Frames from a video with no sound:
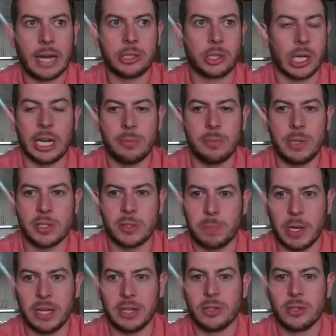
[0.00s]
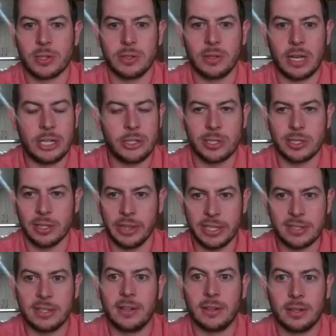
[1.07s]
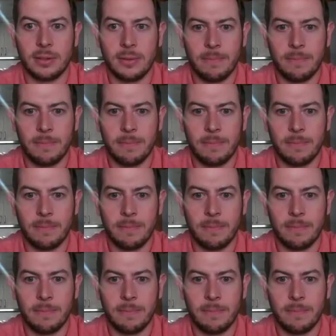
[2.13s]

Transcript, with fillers: I tried to be a sponge. I just listened.